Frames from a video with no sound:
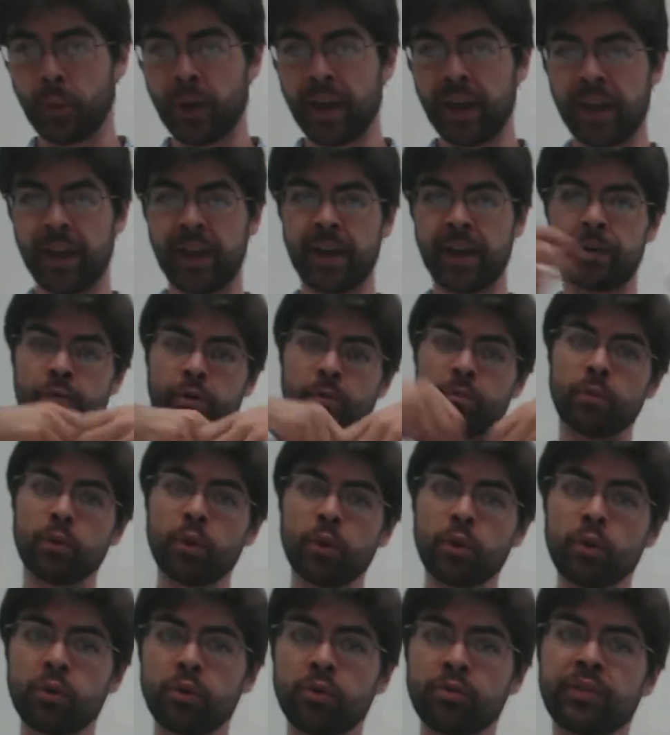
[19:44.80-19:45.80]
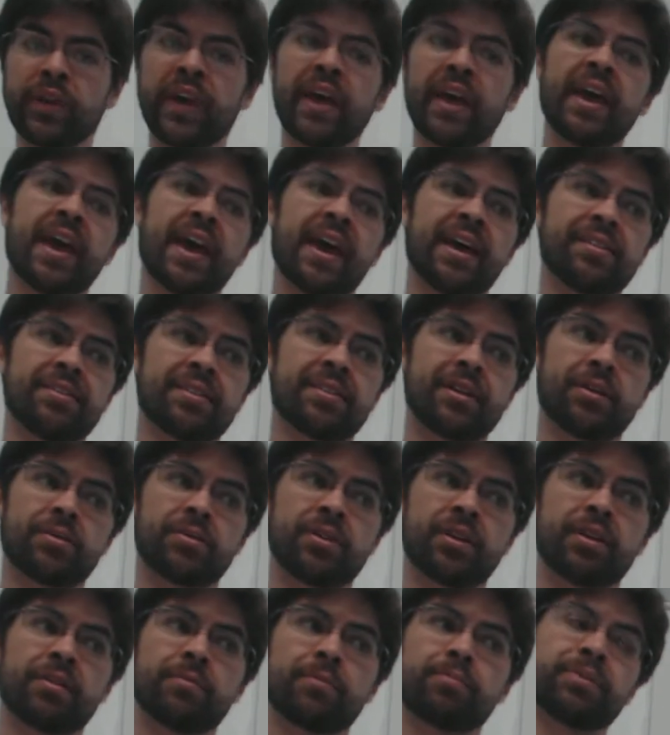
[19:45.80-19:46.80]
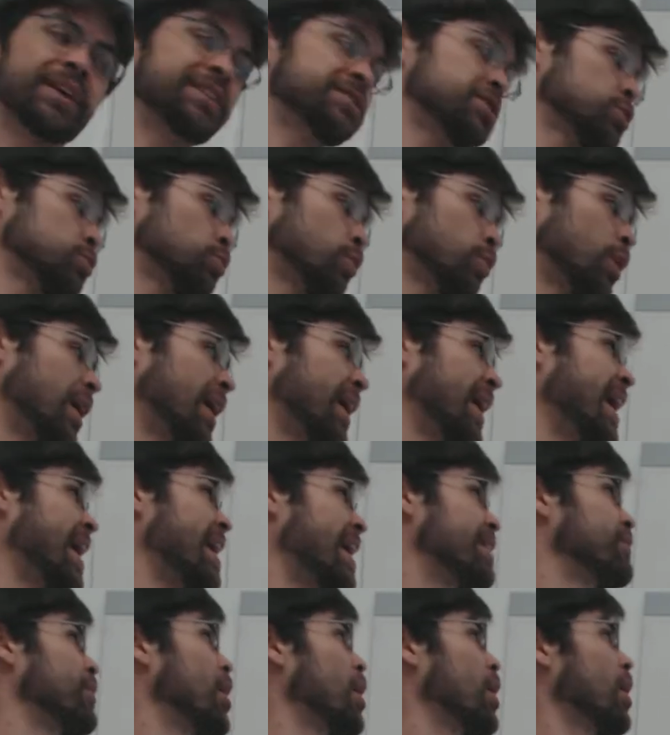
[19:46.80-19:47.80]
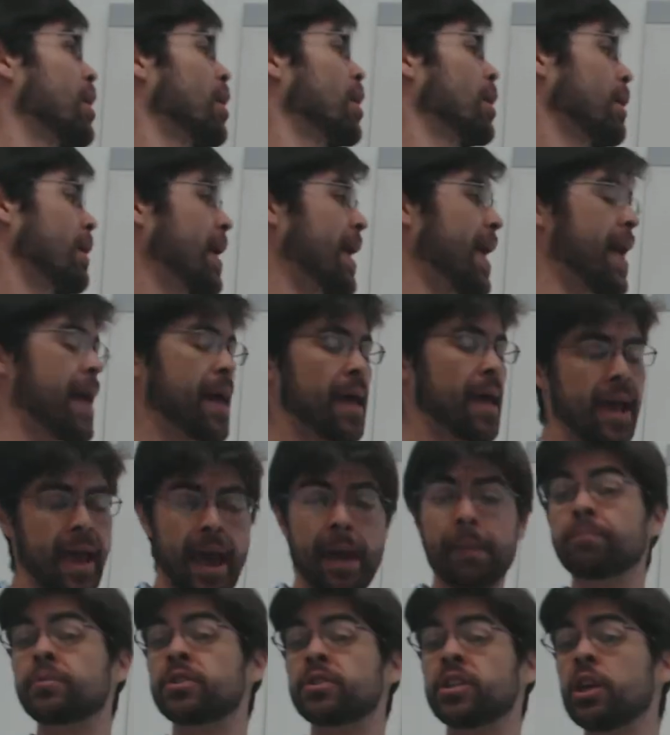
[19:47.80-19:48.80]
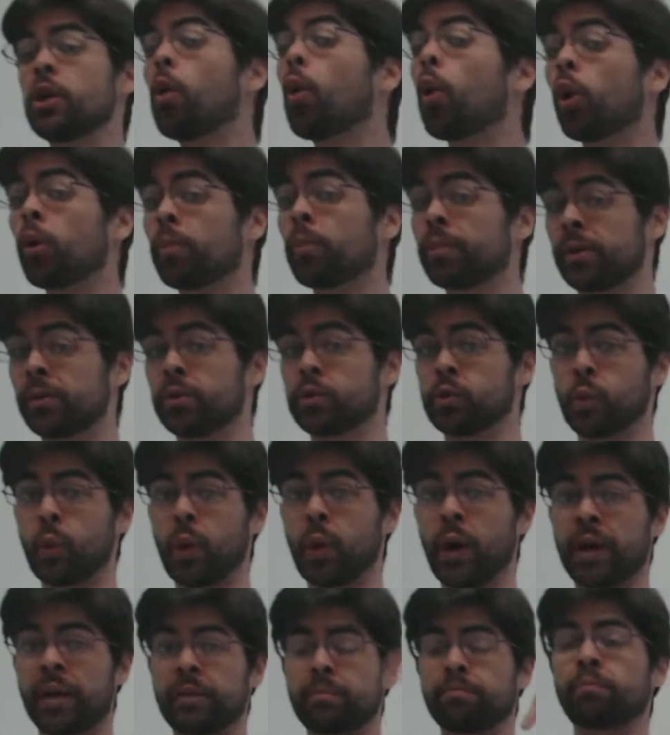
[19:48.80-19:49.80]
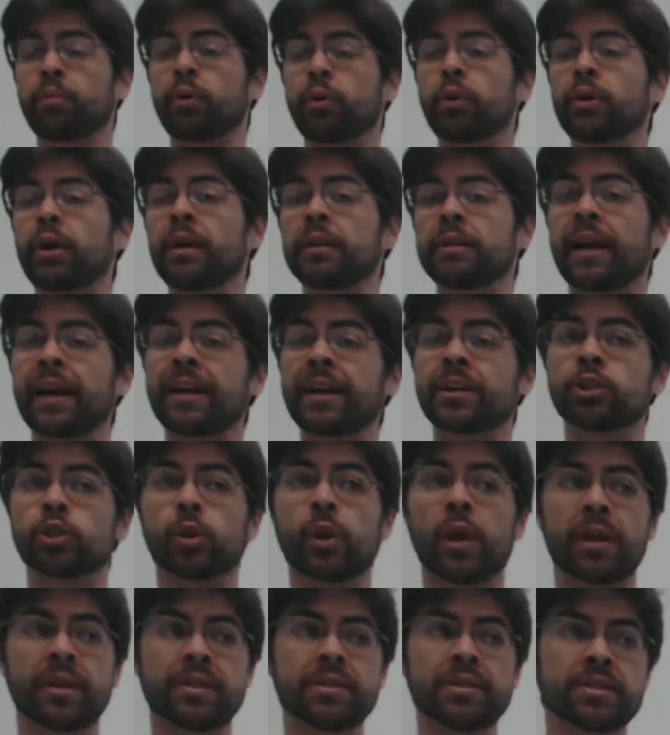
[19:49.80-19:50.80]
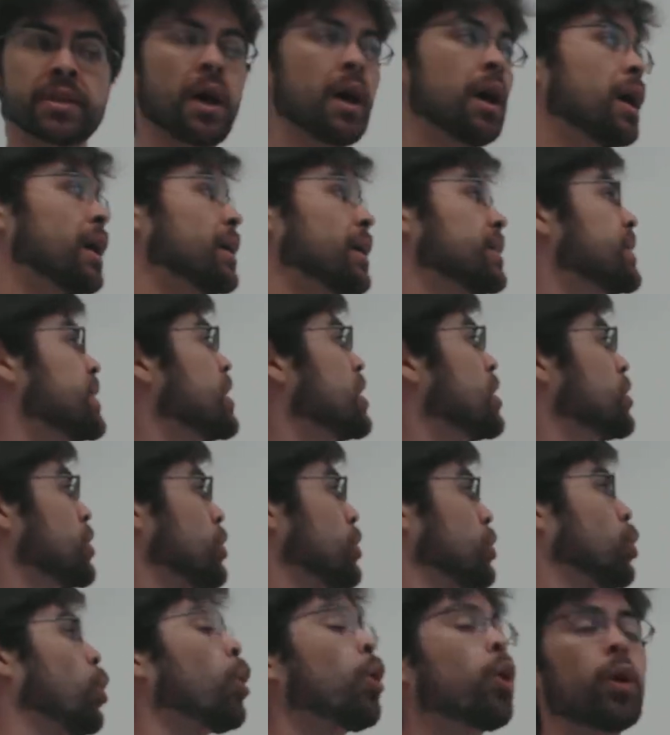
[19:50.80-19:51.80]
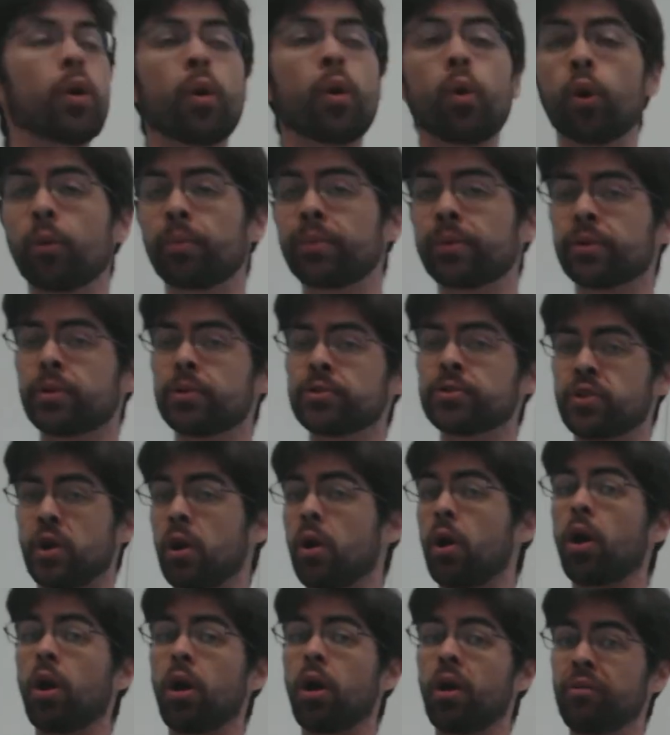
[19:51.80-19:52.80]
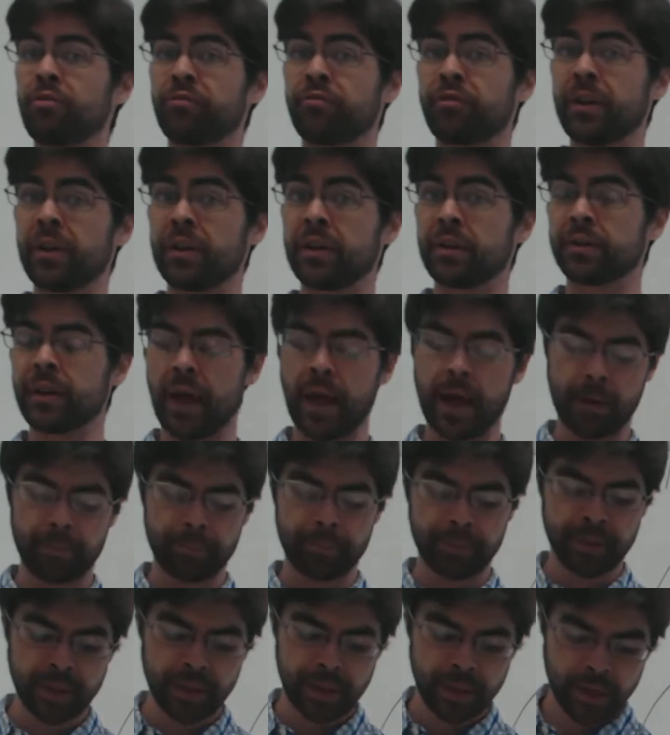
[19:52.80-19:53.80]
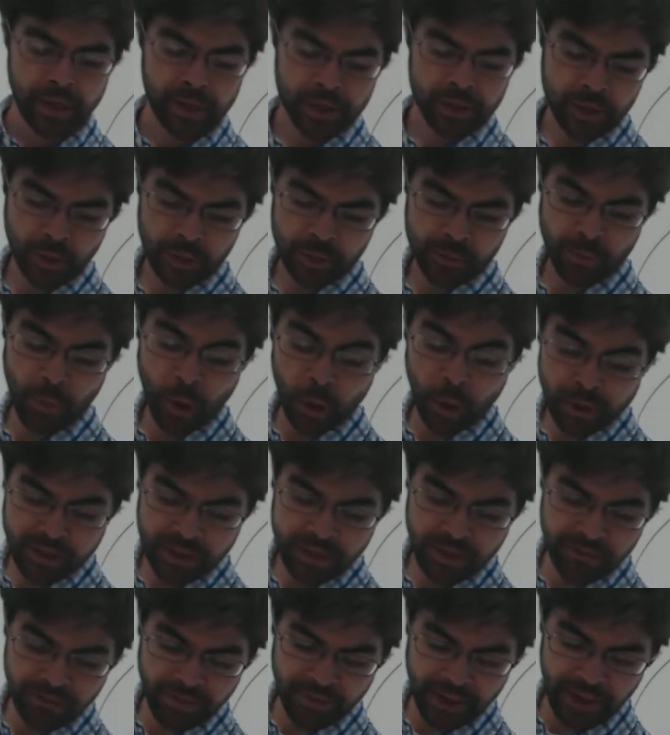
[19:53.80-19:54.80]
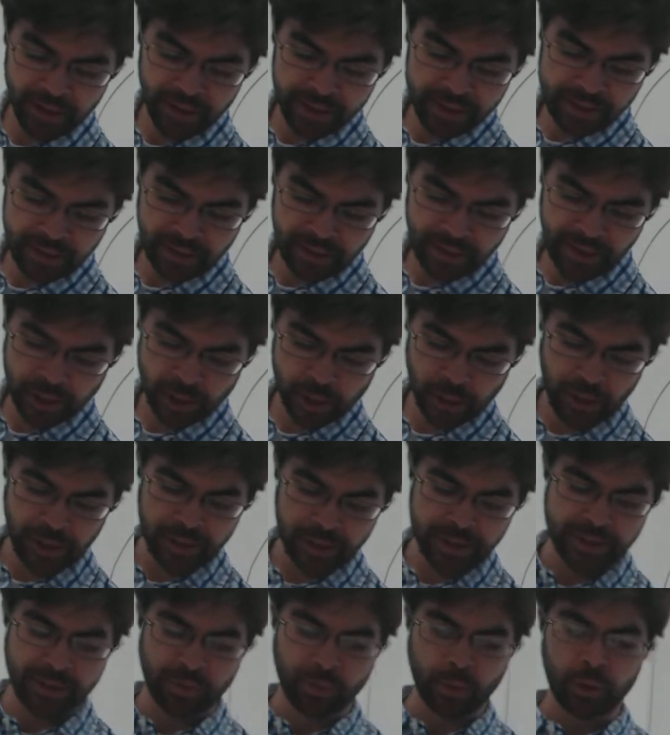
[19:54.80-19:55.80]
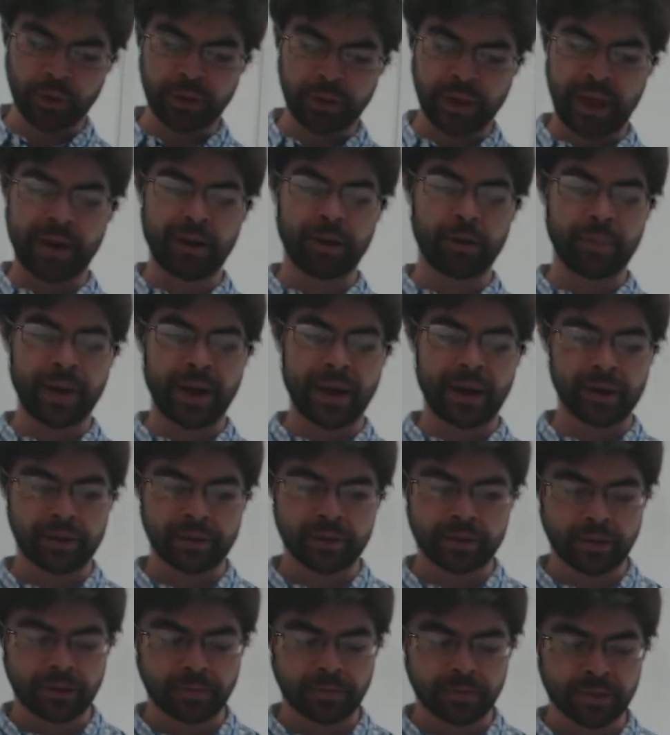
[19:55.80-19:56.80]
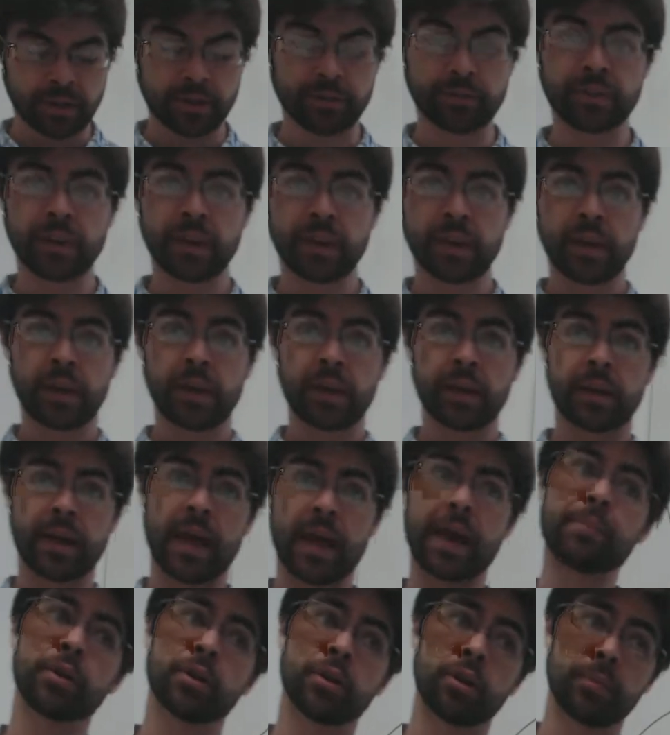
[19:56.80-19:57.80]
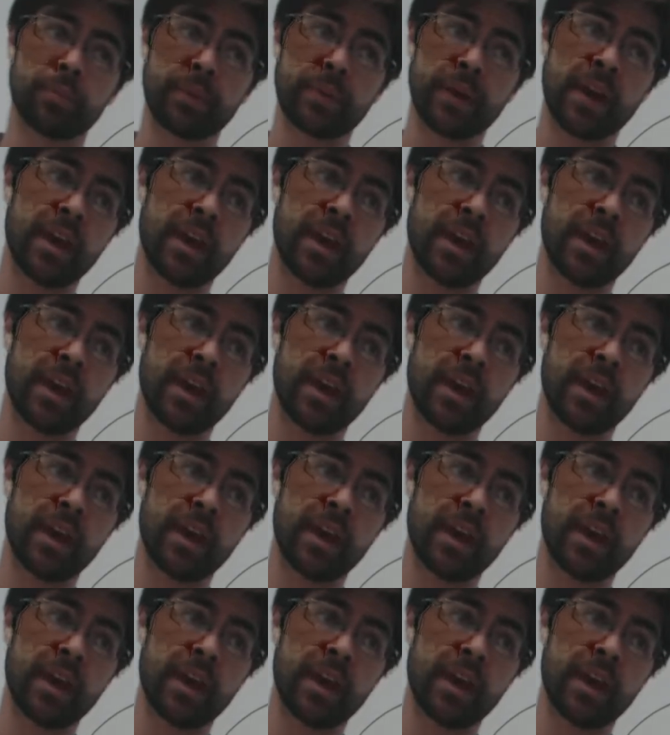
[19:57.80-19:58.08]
away, remove, and they're the places where I have empty orbitals where I can put electrons on. The core orbitals are all filled up. So it's mostly the valence electrons that we'll care about in terms of chemical